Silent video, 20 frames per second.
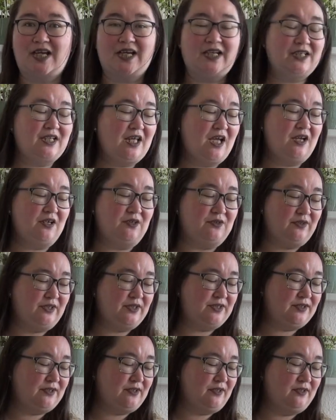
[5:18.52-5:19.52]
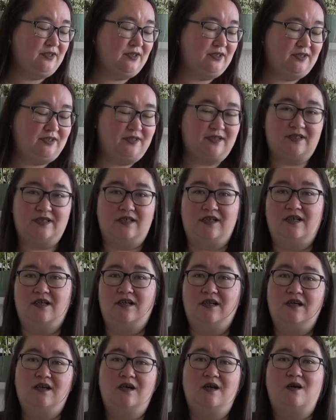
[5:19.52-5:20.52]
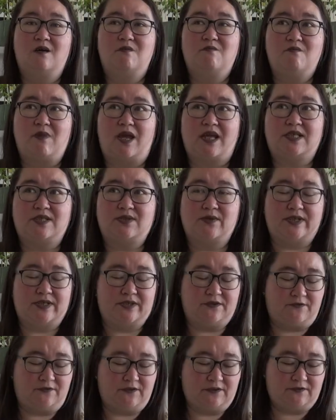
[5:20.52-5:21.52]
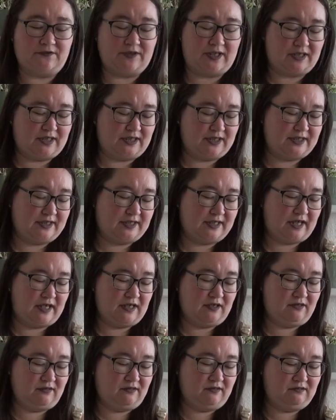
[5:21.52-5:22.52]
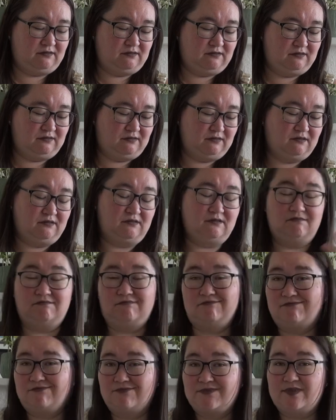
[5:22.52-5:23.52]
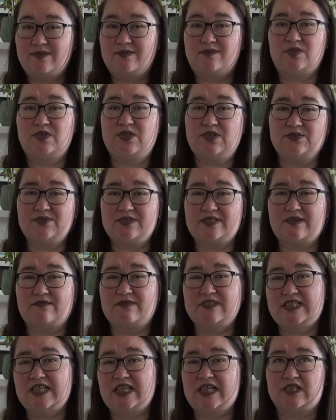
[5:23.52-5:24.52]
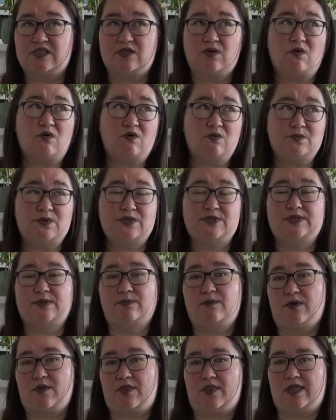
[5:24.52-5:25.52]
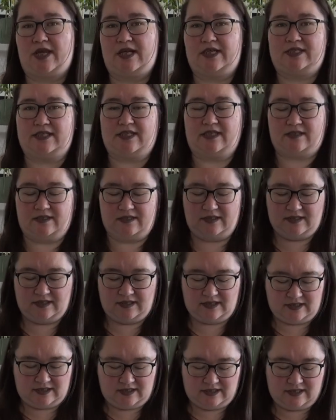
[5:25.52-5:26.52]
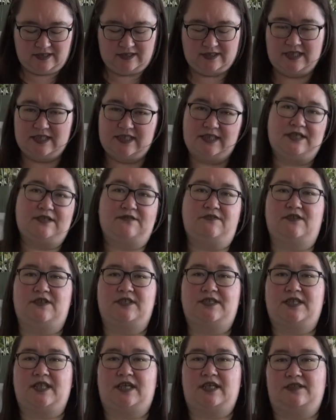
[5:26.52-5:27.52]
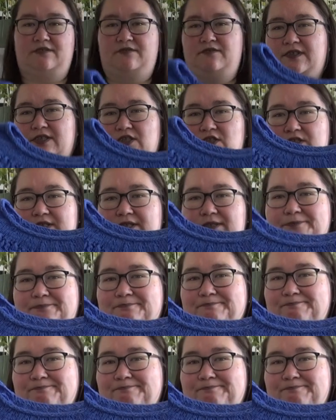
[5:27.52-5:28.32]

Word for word: I know, it started May 25th and it's now June 17th, almost a month later. This is the first thing I finished